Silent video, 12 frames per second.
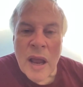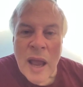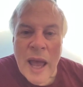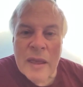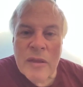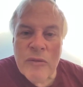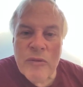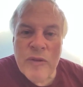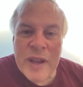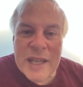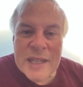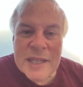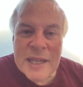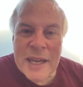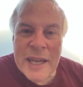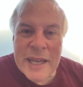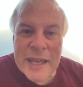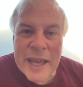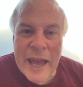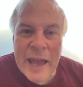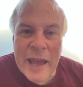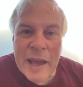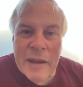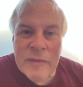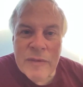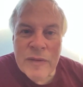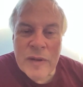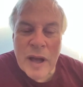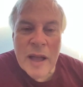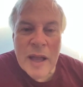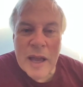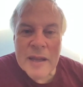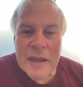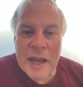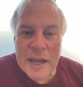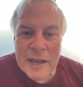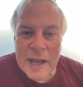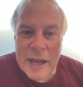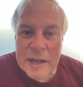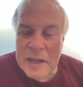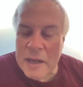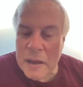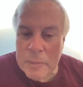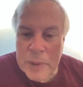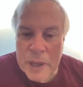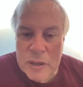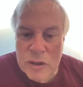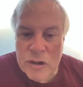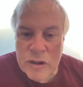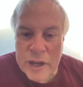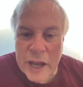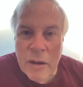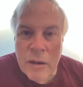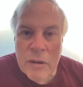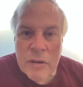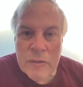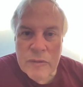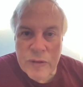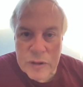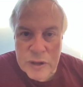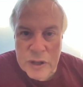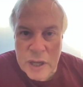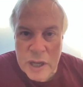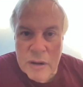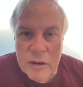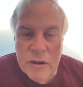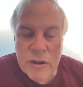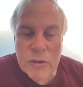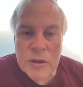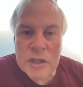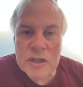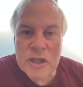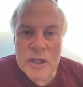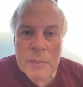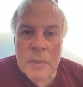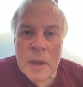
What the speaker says: And the reason he gave, it ended up being turned down to enter unionship.